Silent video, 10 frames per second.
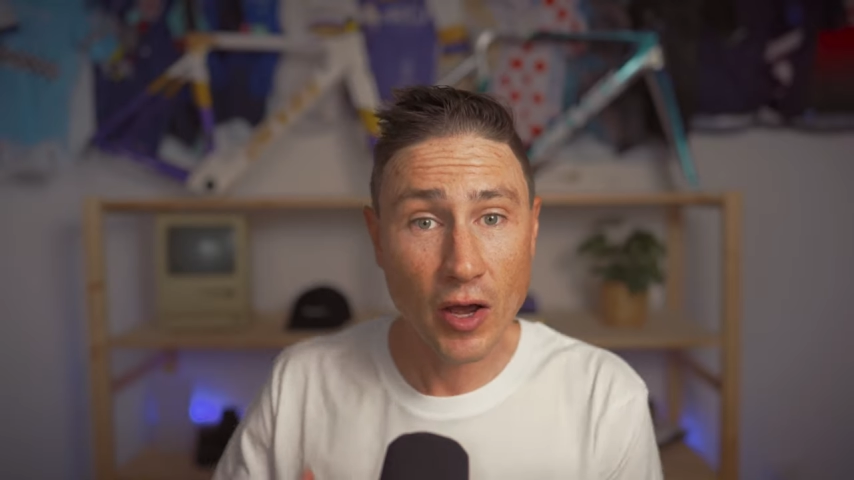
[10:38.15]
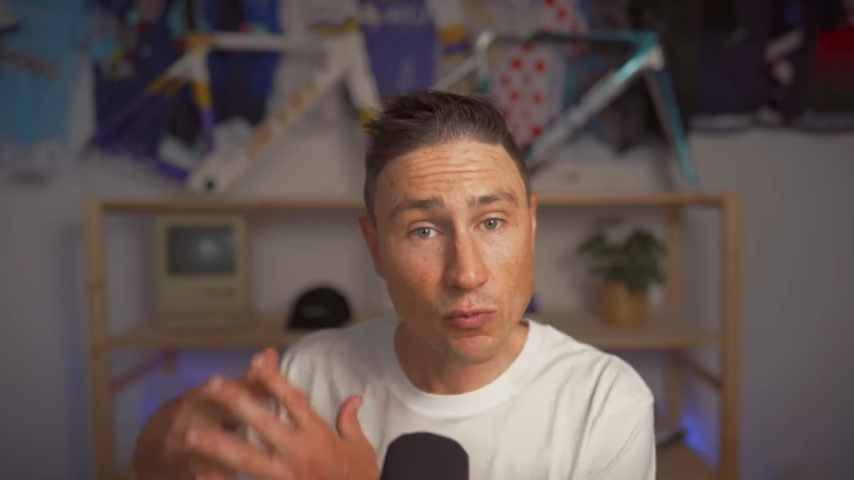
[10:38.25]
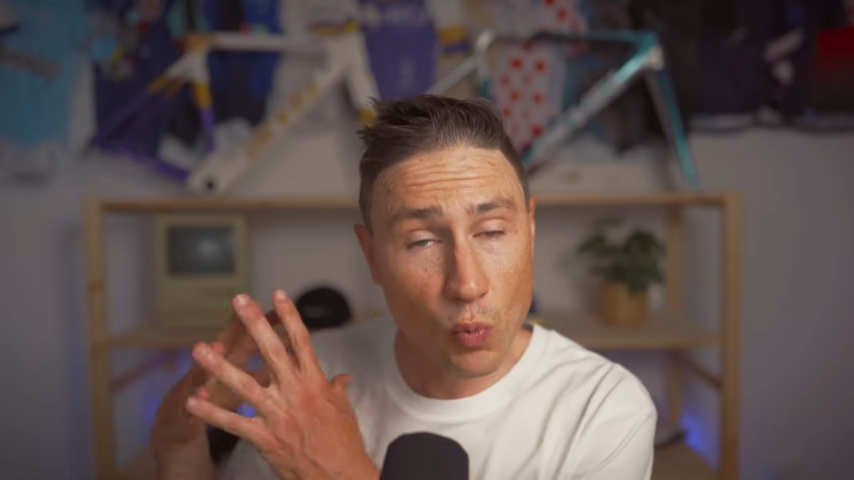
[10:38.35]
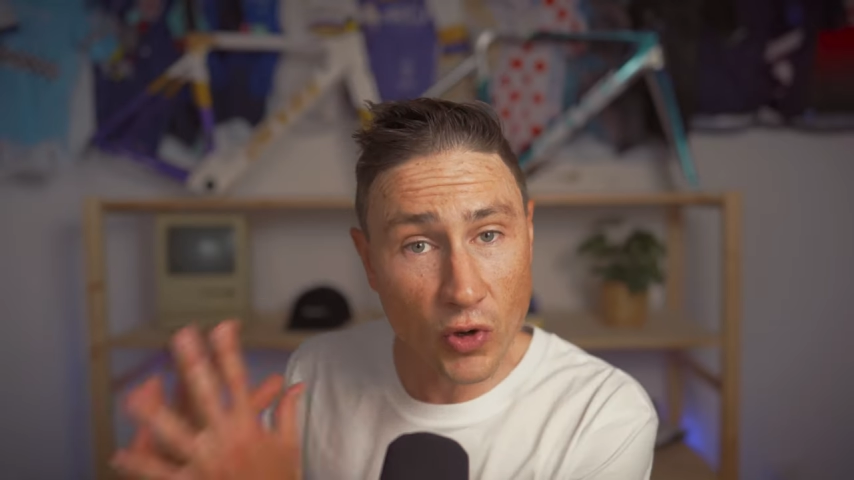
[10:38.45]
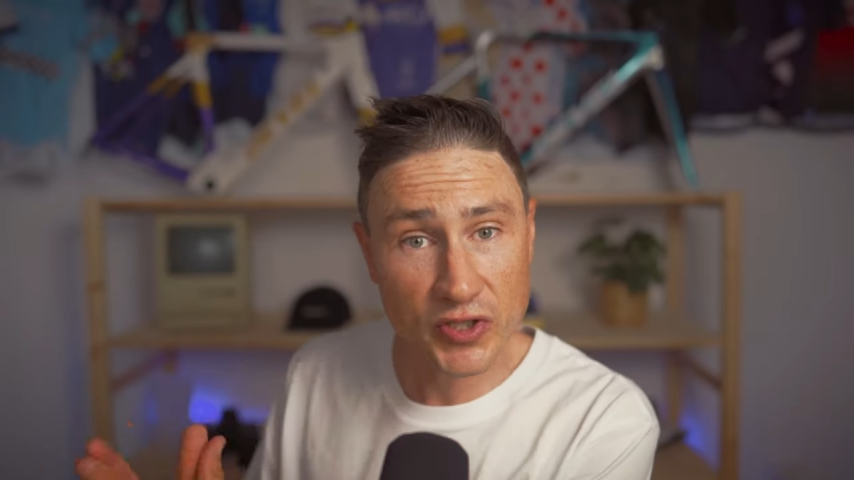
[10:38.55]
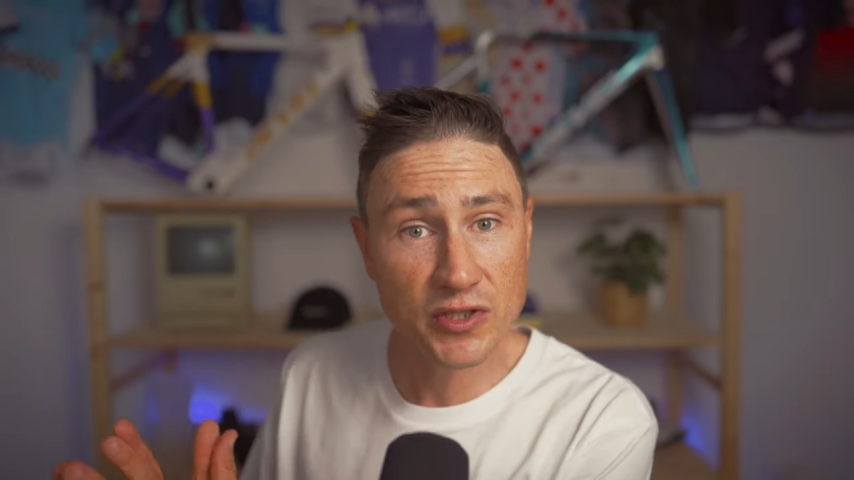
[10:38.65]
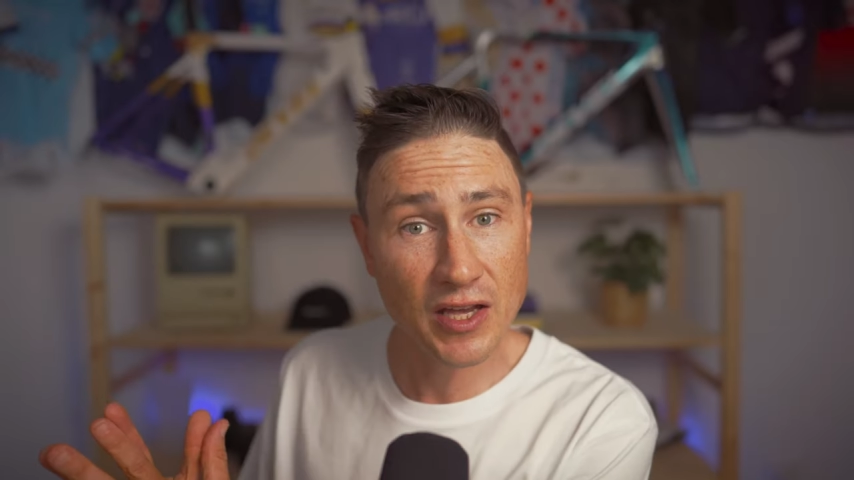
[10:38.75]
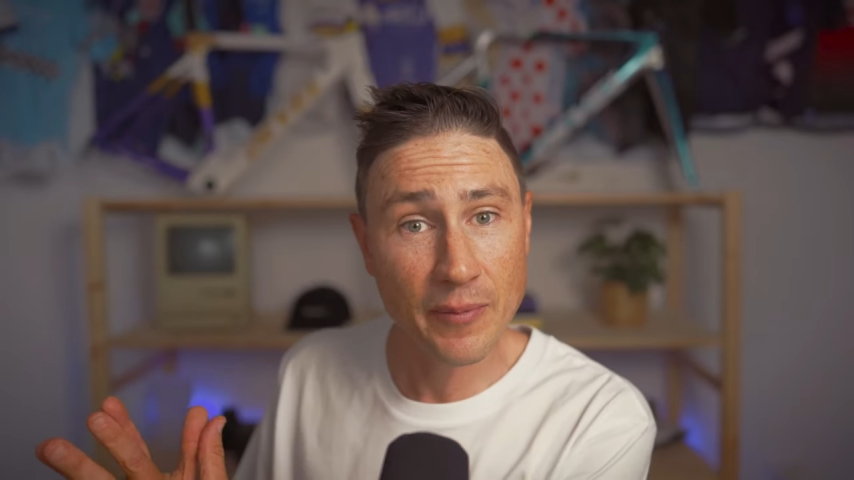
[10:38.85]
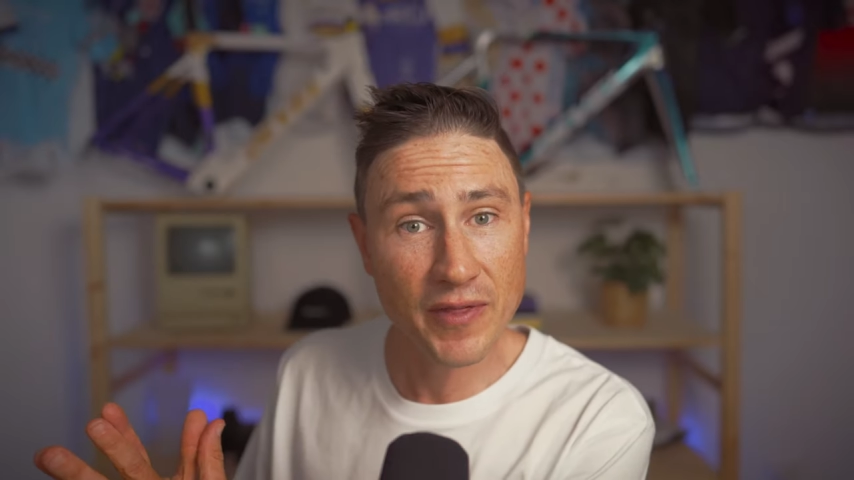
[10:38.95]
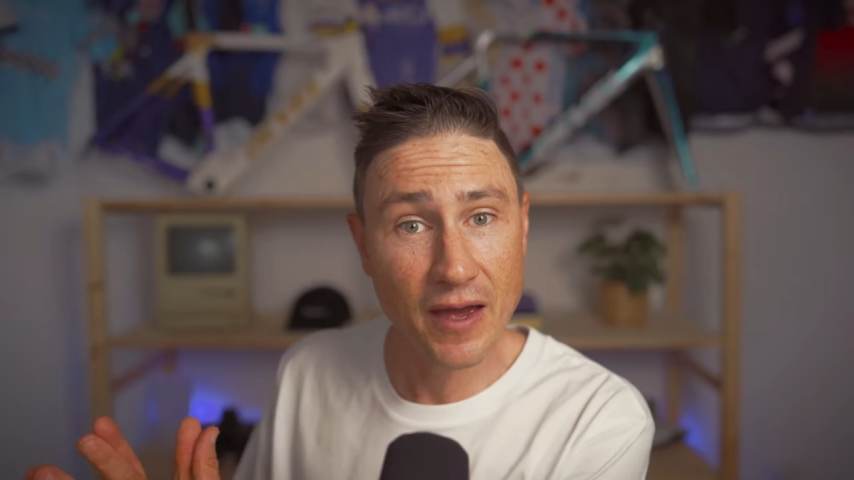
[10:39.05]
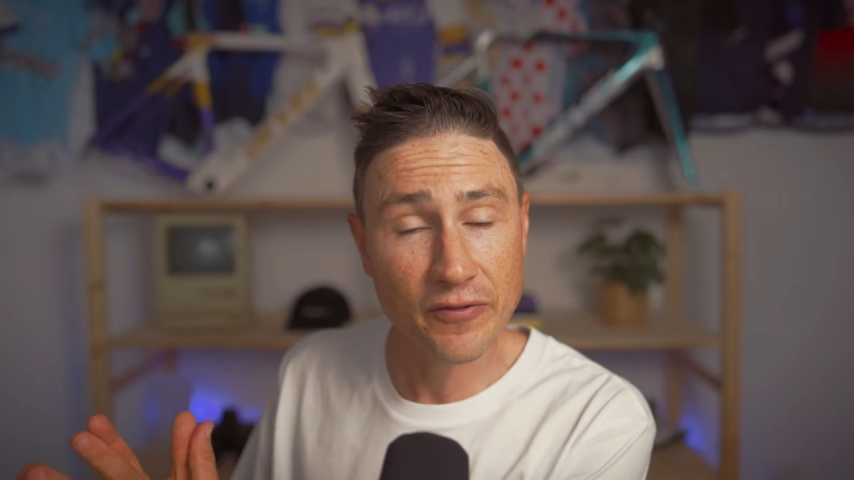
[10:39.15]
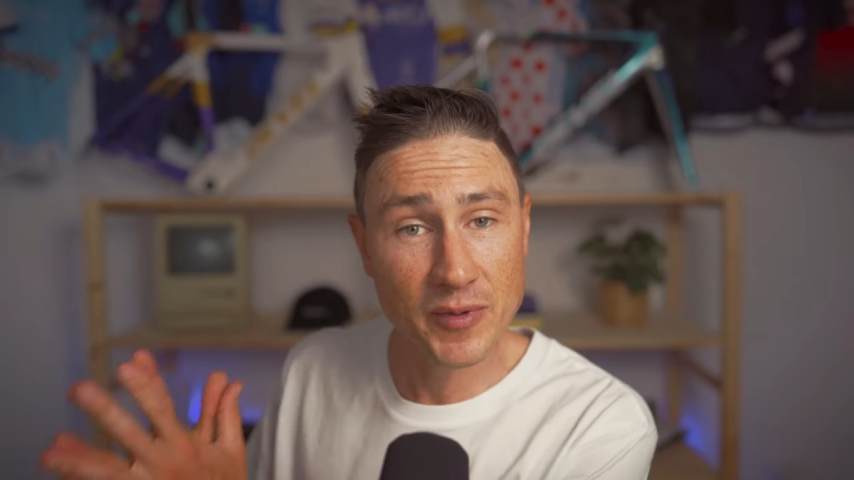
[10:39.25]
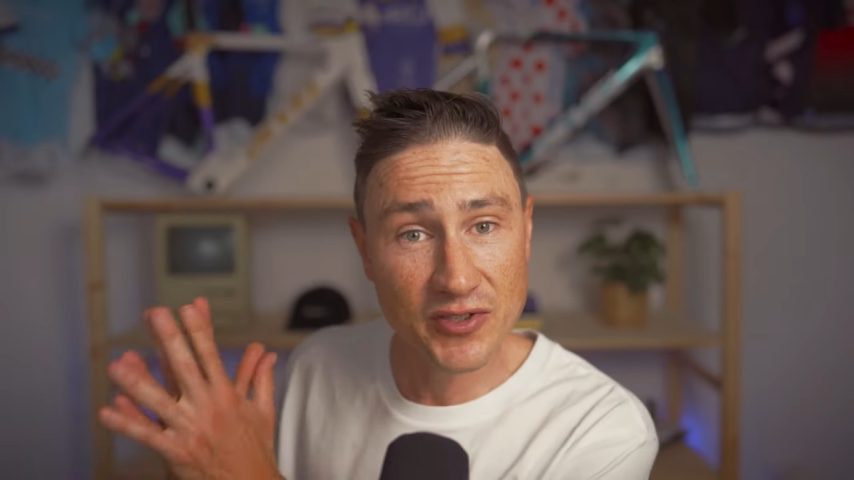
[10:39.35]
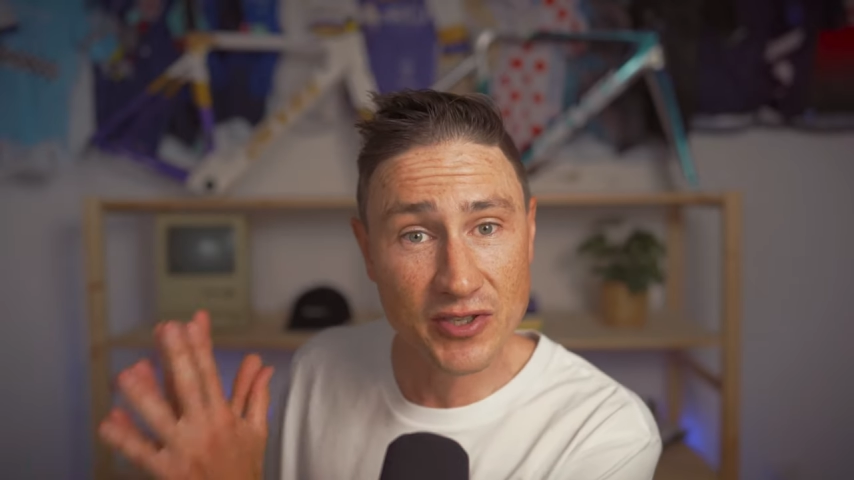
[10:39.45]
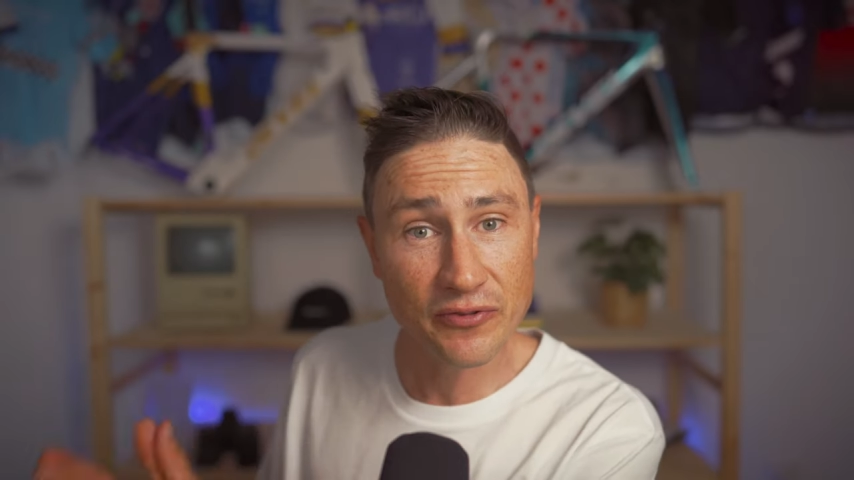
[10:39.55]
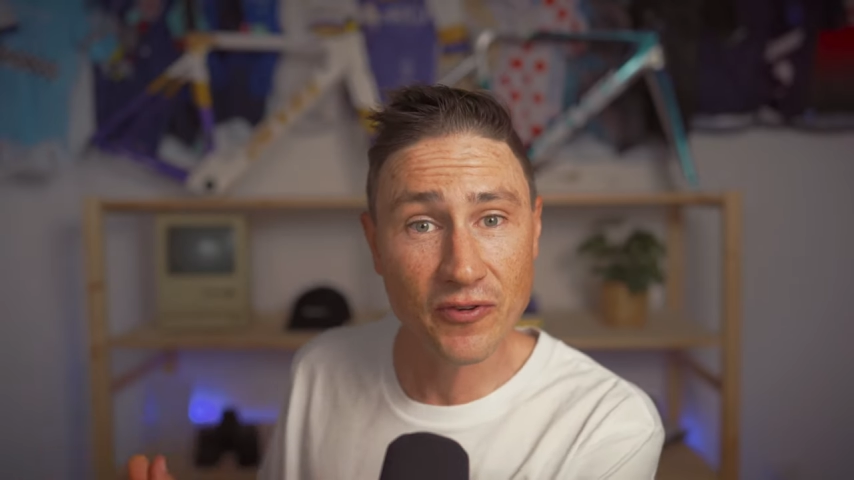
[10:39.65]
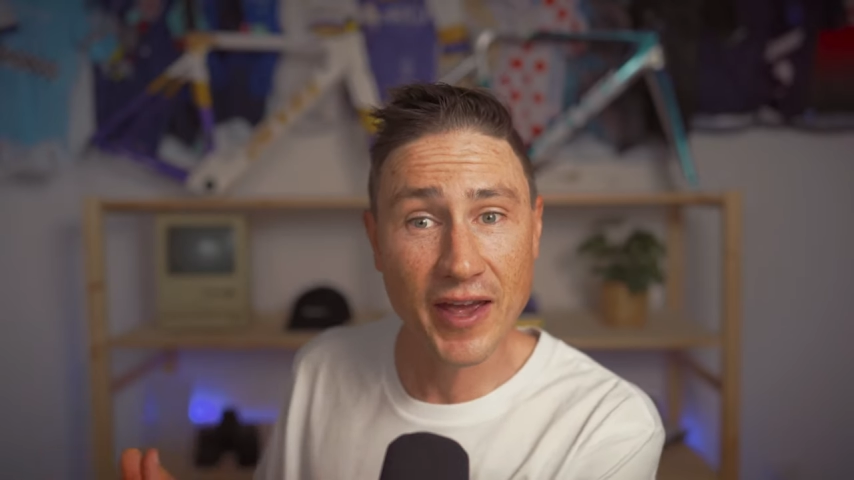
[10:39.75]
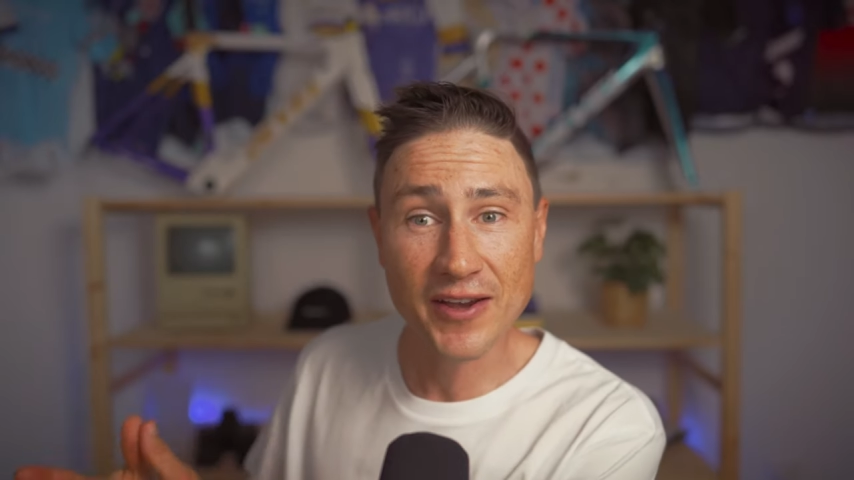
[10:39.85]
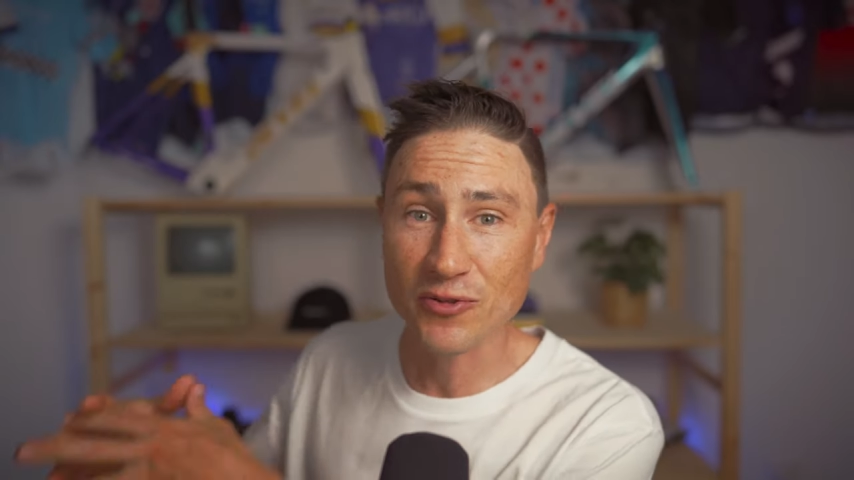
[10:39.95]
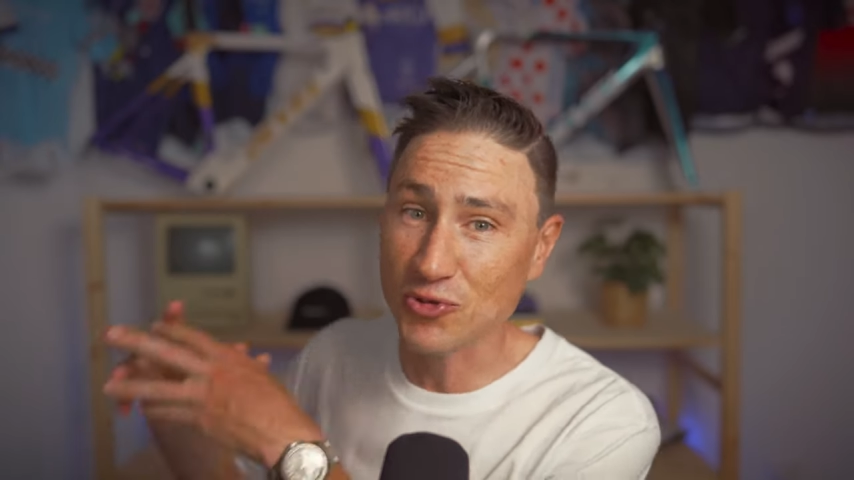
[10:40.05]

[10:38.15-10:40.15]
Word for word: I wanted to come at that from a different angle,